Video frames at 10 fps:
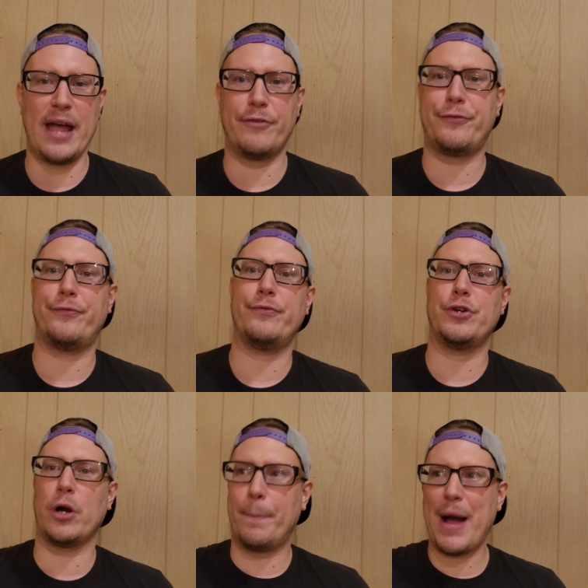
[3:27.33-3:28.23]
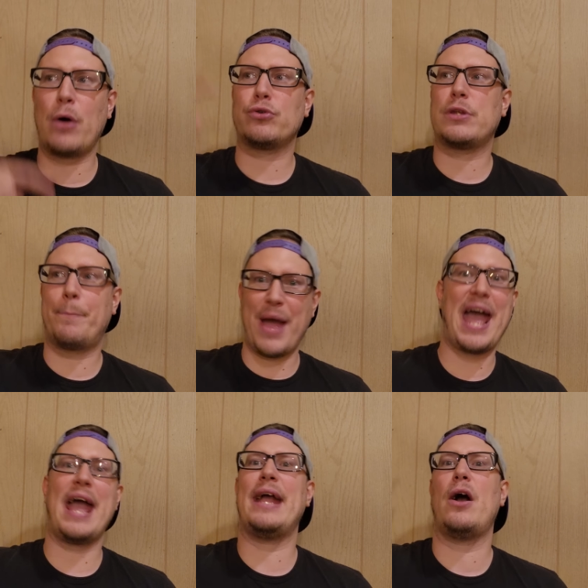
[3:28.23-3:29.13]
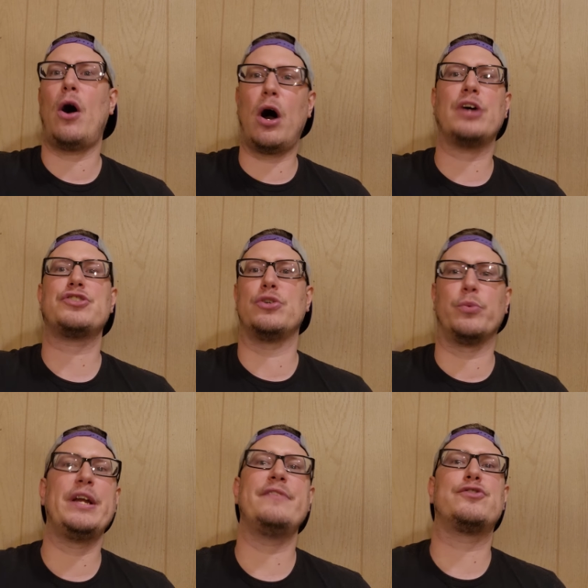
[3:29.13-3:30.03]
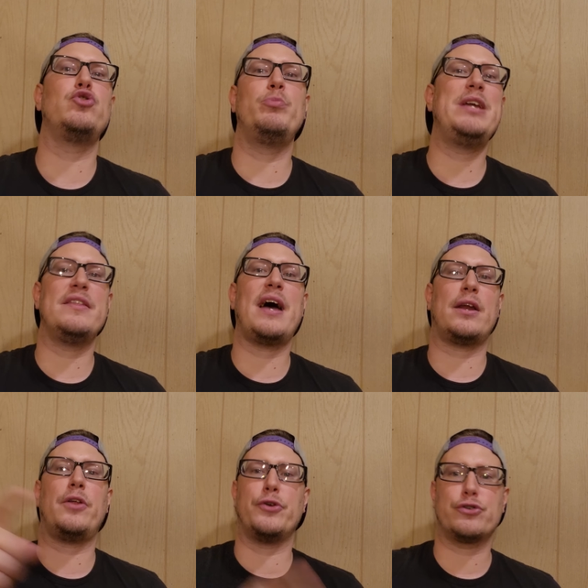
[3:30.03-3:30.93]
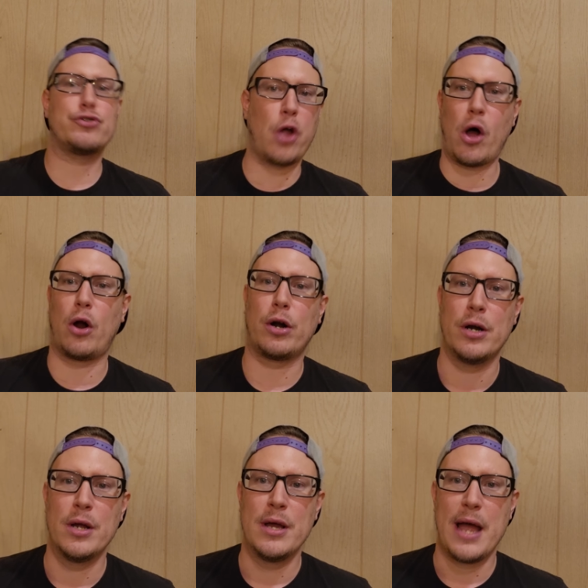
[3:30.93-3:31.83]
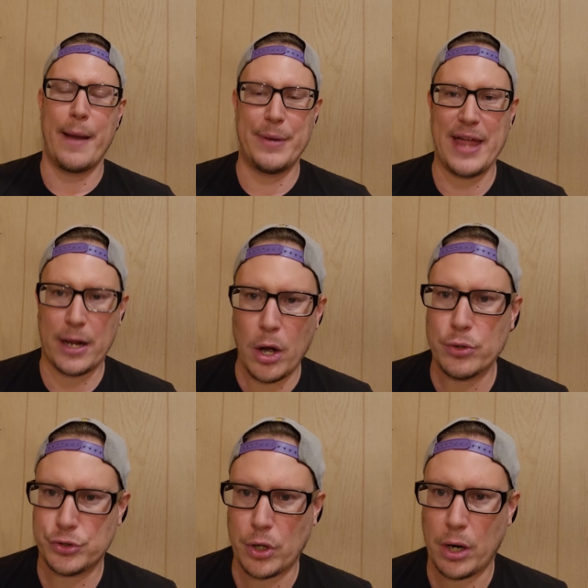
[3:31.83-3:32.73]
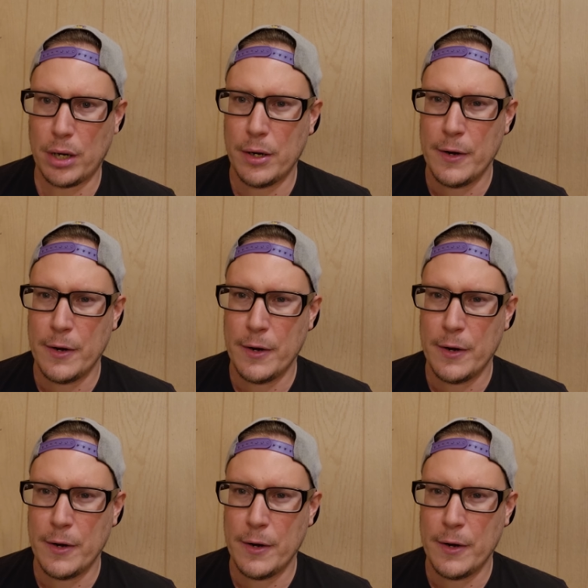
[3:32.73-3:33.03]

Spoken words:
if you're about to pay Austin Reaves to be that other star and be that co-star?